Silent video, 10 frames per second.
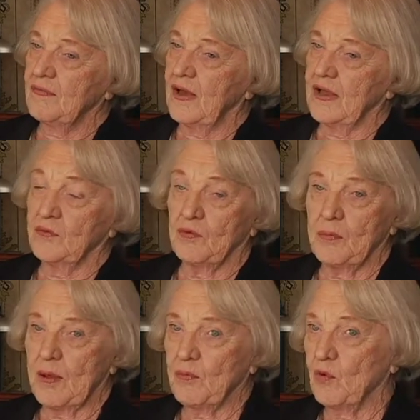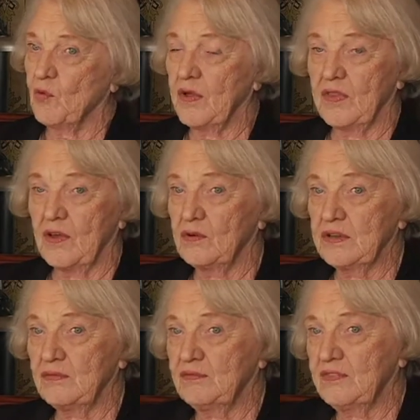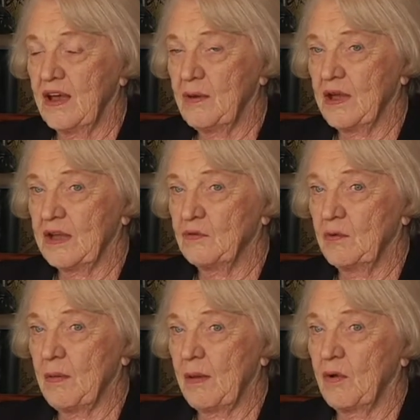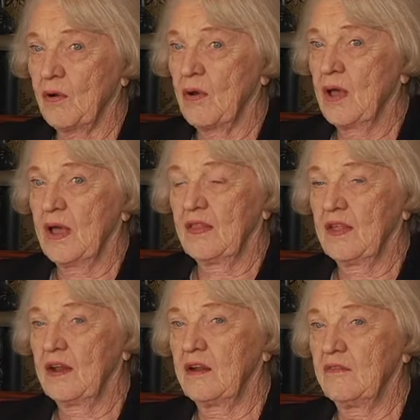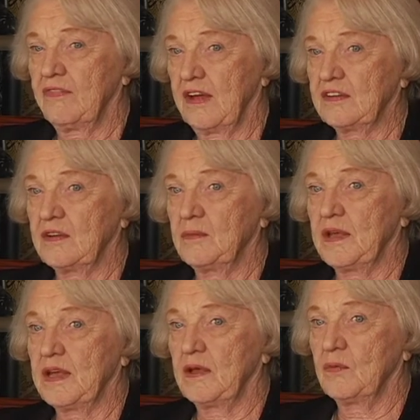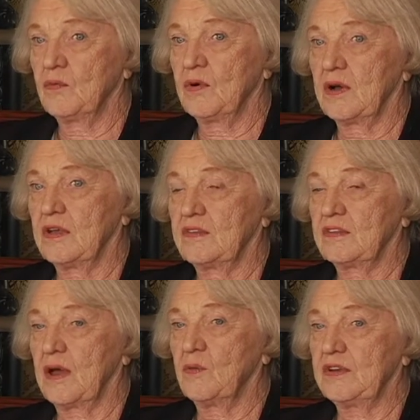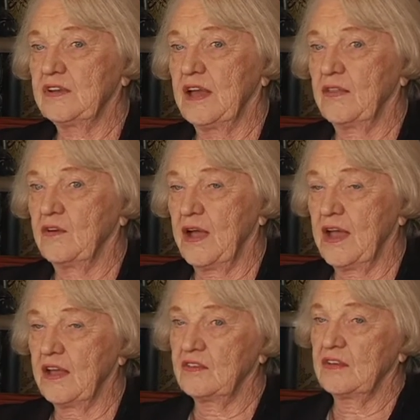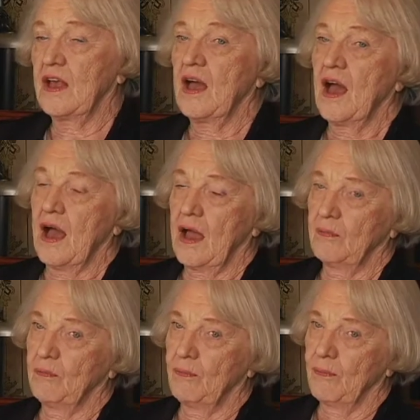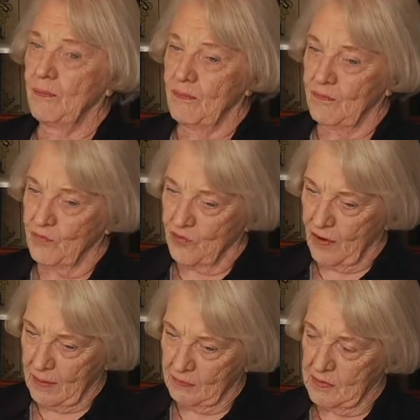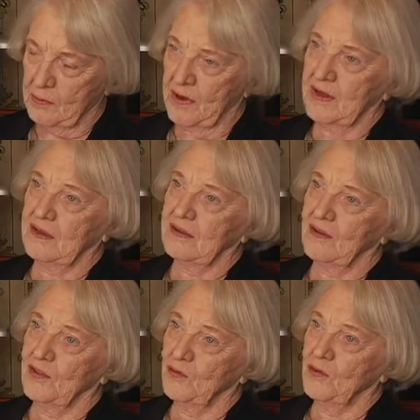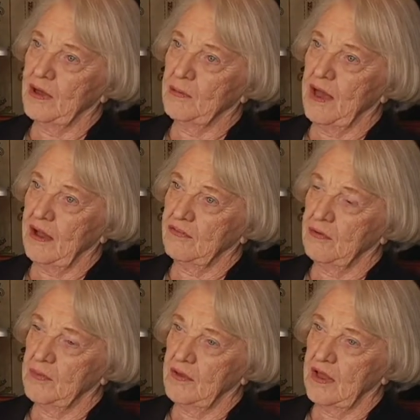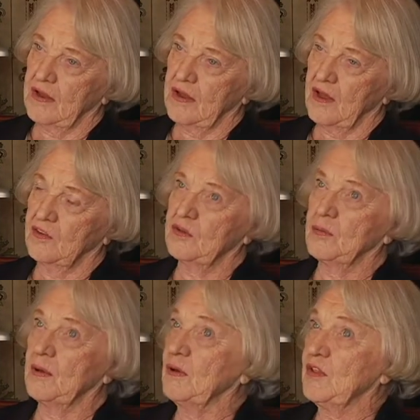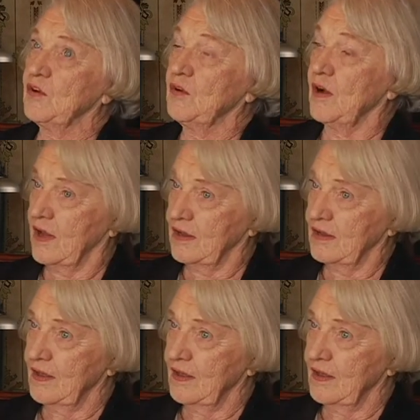I can remember the only time I can remember that it affected me was I went to gather eggs. I dropped the bucket on the way back from the hen house, and my mother cried